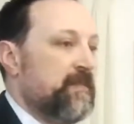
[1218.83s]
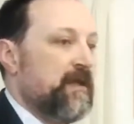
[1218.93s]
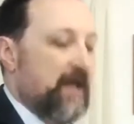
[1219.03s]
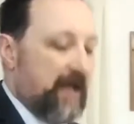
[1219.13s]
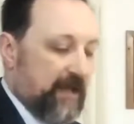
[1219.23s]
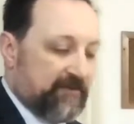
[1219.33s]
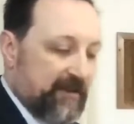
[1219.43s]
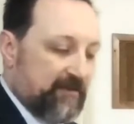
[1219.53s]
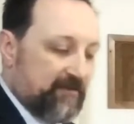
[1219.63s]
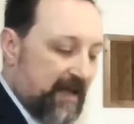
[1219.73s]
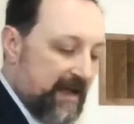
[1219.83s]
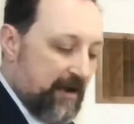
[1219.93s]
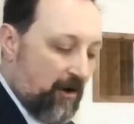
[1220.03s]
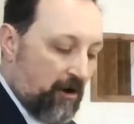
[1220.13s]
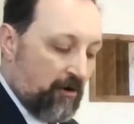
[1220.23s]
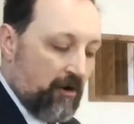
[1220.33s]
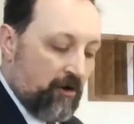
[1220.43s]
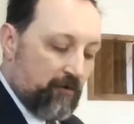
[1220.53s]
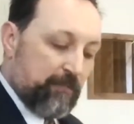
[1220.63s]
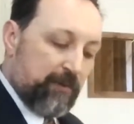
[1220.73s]
He says they are
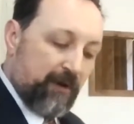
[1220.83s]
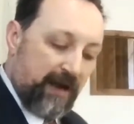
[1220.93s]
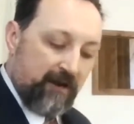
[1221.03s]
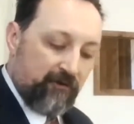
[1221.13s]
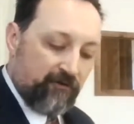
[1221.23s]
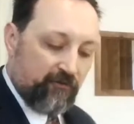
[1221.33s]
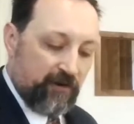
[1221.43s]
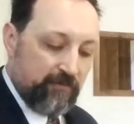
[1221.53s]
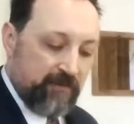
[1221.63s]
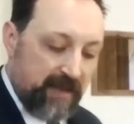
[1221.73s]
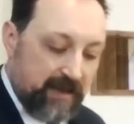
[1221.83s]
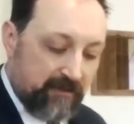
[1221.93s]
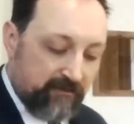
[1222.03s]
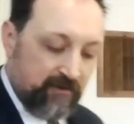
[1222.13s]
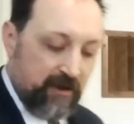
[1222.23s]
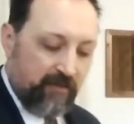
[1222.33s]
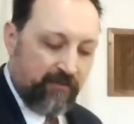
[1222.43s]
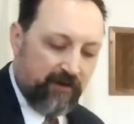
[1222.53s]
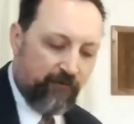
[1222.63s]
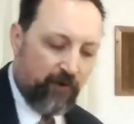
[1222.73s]
replenished from the east.
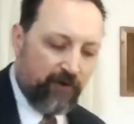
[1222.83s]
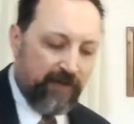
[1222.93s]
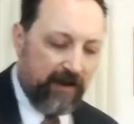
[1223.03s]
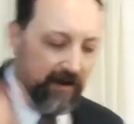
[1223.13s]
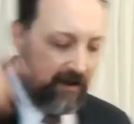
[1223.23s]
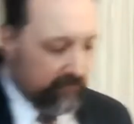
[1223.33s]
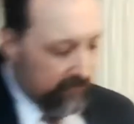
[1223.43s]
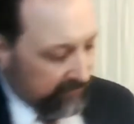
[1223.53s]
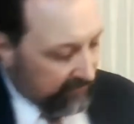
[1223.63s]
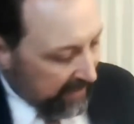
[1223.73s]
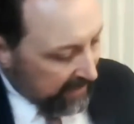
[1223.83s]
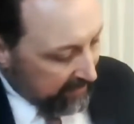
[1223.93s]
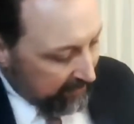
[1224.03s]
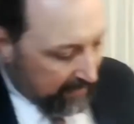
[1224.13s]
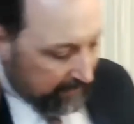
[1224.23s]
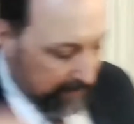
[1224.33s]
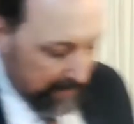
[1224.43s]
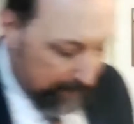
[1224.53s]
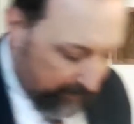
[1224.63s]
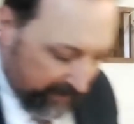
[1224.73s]
Therefore thou hast forsaken thy
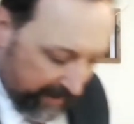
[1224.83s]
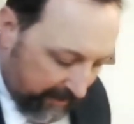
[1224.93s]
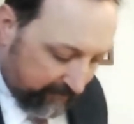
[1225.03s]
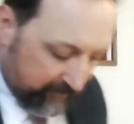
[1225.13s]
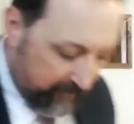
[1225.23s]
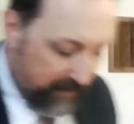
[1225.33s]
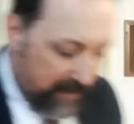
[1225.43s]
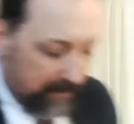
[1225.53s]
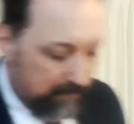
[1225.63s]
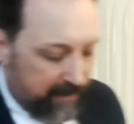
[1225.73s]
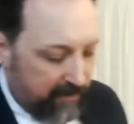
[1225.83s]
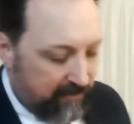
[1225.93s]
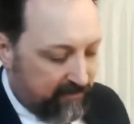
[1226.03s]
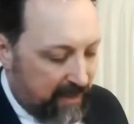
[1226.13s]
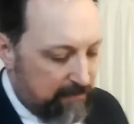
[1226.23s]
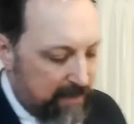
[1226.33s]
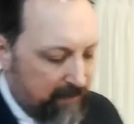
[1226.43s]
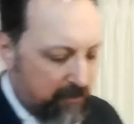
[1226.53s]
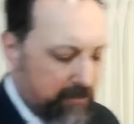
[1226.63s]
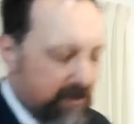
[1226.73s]
people, the house of Jacob, because they be
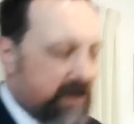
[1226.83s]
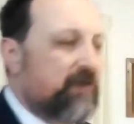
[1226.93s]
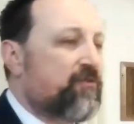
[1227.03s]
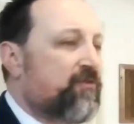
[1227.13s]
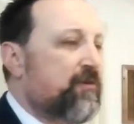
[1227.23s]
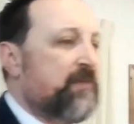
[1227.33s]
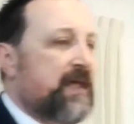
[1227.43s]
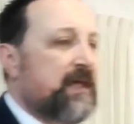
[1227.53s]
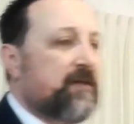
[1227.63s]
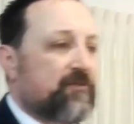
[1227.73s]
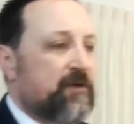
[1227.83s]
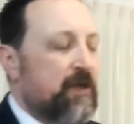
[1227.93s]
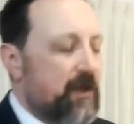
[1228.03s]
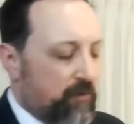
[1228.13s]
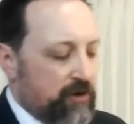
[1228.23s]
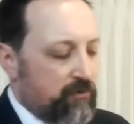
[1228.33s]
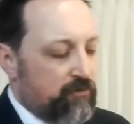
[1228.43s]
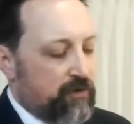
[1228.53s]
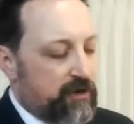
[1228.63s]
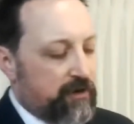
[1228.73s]
replenished from the east. When you
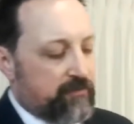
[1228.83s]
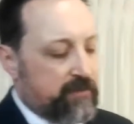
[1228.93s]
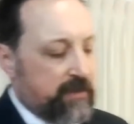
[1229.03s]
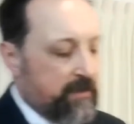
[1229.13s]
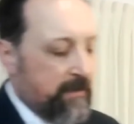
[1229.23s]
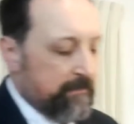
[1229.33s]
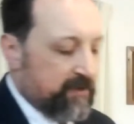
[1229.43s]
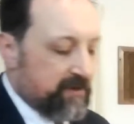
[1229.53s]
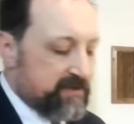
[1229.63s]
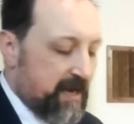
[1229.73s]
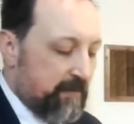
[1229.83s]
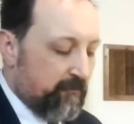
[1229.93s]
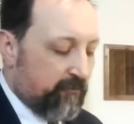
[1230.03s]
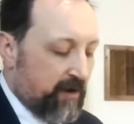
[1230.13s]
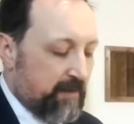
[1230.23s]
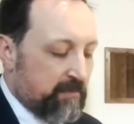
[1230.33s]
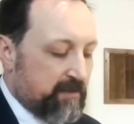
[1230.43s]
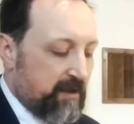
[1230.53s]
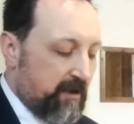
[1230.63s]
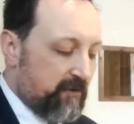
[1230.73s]
look at the time frame and the
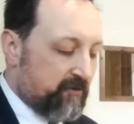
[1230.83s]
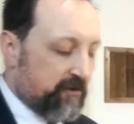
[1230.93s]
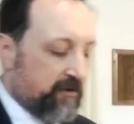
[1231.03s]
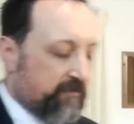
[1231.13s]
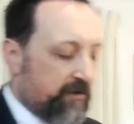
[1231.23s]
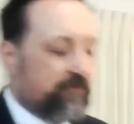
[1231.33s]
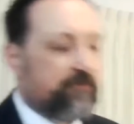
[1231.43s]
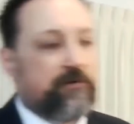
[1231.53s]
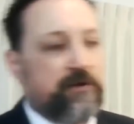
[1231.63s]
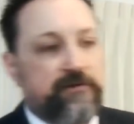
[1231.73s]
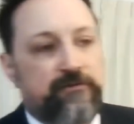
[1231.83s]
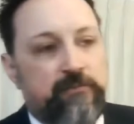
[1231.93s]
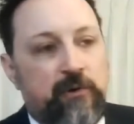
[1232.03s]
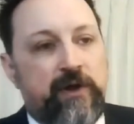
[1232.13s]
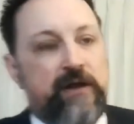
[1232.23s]
history of Israel at this point,